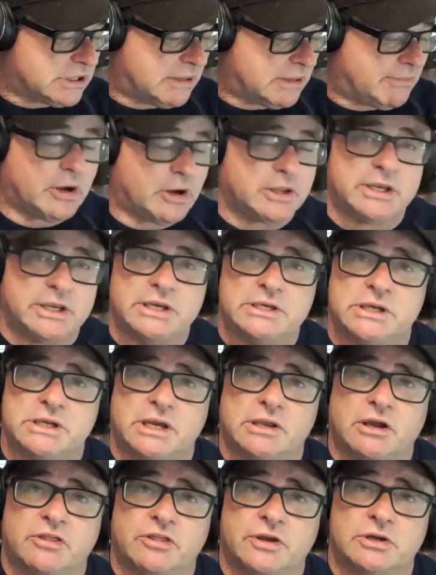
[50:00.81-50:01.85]
me ideas
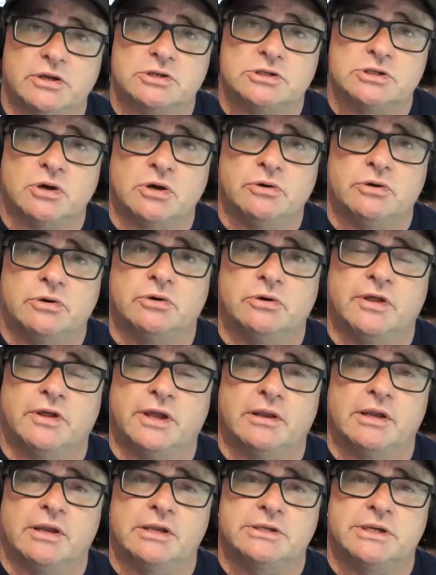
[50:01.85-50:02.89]
and I think it's so good
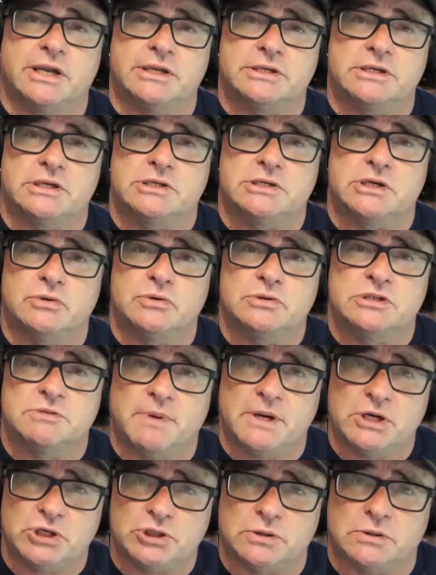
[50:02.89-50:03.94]
that it gets its own
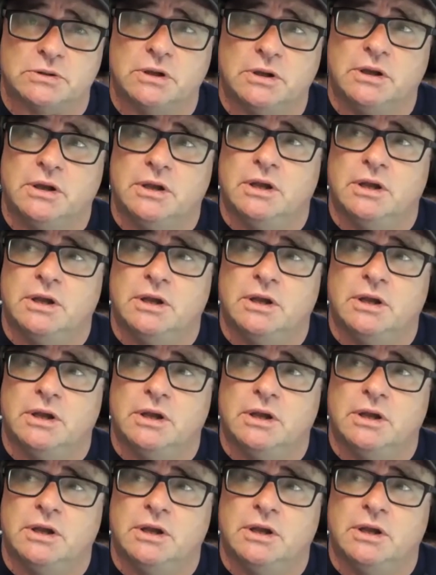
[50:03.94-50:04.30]
special.